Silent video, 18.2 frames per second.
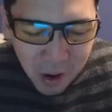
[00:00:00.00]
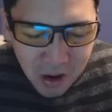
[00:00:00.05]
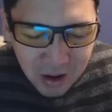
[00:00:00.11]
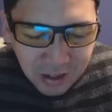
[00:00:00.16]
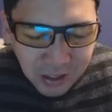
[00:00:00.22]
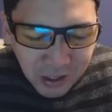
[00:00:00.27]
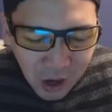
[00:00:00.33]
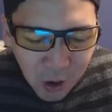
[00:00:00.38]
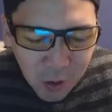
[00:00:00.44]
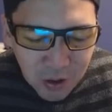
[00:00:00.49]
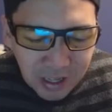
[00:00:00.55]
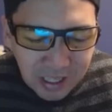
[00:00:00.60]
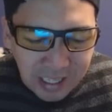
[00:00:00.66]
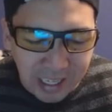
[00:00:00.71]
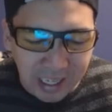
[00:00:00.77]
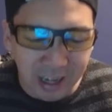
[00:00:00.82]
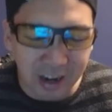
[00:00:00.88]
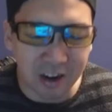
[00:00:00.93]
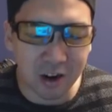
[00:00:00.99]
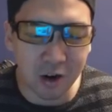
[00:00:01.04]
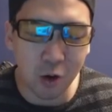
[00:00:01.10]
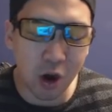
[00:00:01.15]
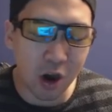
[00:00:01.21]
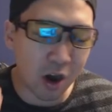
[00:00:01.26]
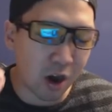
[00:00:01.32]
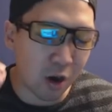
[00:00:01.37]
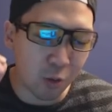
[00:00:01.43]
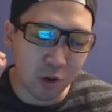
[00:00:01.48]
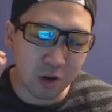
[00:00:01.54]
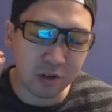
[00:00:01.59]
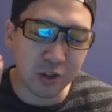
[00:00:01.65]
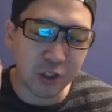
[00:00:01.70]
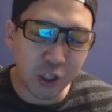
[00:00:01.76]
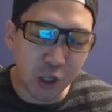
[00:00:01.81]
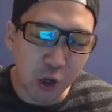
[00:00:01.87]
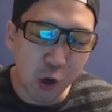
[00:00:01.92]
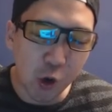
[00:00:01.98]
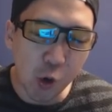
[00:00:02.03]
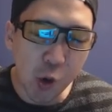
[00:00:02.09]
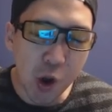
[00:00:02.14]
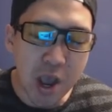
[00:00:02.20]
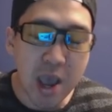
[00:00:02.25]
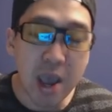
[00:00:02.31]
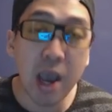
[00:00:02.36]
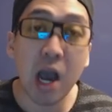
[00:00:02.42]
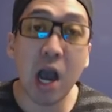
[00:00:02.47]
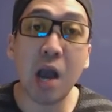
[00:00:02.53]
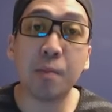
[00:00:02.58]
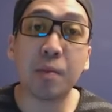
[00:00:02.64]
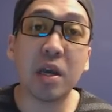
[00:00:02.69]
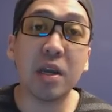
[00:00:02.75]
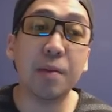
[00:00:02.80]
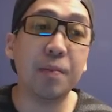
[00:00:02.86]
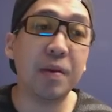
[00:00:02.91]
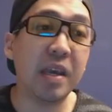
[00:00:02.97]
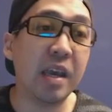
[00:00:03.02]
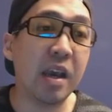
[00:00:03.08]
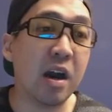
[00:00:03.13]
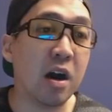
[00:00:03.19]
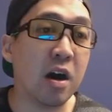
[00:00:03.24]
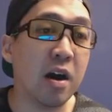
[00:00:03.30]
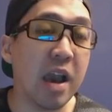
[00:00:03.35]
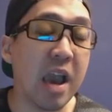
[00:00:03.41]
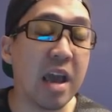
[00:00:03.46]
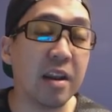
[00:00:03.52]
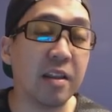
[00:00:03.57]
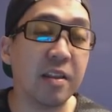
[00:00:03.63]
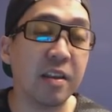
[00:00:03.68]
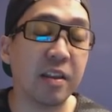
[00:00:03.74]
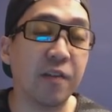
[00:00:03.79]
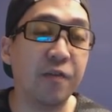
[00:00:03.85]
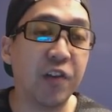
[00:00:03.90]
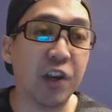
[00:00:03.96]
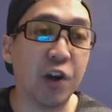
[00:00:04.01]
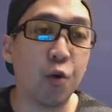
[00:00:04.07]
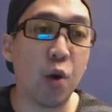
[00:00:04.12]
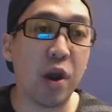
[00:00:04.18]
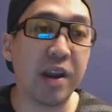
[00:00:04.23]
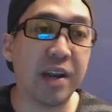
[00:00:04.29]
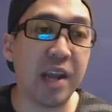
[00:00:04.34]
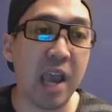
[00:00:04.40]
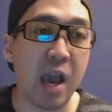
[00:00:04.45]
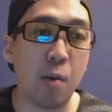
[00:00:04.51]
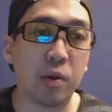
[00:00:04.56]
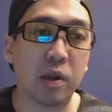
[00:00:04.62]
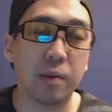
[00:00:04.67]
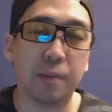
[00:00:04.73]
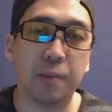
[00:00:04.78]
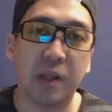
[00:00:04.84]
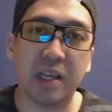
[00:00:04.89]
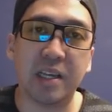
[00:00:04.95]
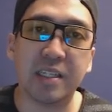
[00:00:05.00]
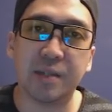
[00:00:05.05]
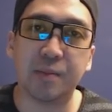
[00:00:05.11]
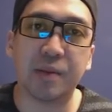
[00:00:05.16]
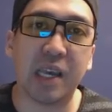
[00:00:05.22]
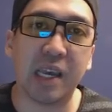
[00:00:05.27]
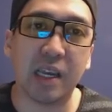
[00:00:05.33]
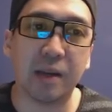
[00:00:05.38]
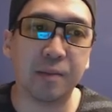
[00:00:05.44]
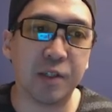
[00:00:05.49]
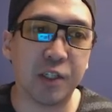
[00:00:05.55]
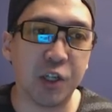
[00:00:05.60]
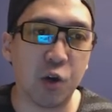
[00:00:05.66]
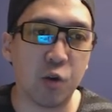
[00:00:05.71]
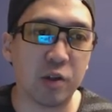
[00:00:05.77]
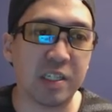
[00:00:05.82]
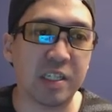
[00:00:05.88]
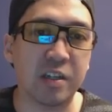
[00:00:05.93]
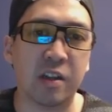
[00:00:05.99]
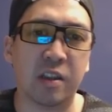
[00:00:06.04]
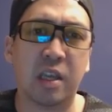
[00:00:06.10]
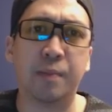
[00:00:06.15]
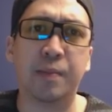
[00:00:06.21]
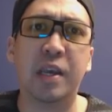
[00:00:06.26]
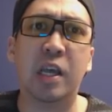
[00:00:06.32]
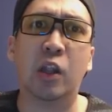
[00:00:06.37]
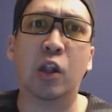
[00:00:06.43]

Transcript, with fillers: on going here. Uh, we're in two. I'm gonna be uh, editing the video right now. We're gonna be playing some games, so it's not gonna be a